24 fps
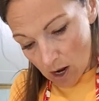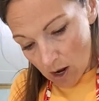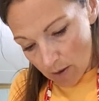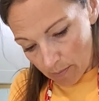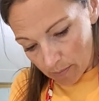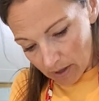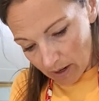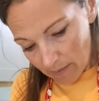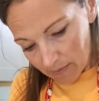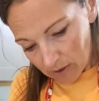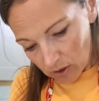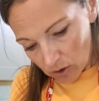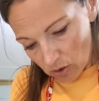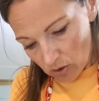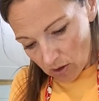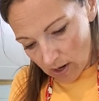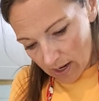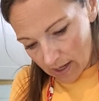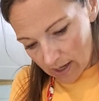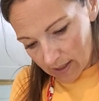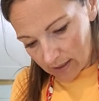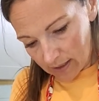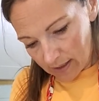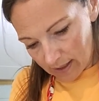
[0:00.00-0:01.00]
but I'm going to go
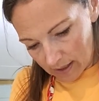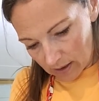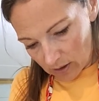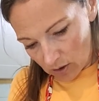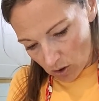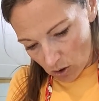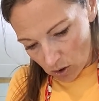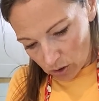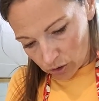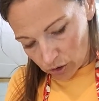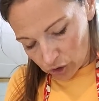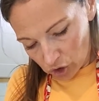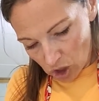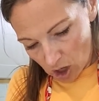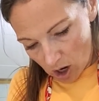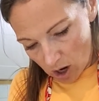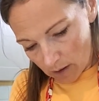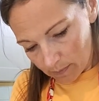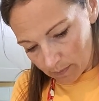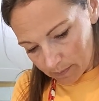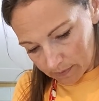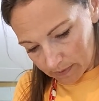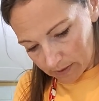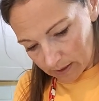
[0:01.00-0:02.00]
ahead and get it all
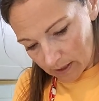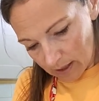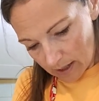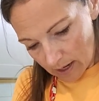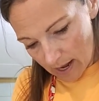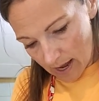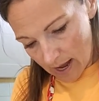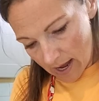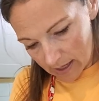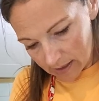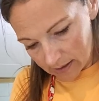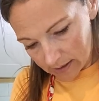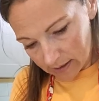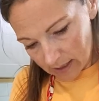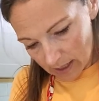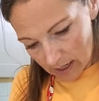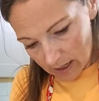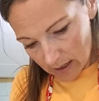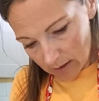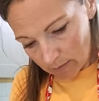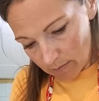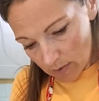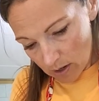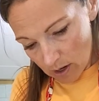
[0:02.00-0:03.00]
chopped ahead of
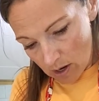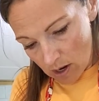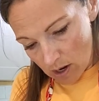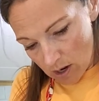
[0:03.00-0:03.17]
time.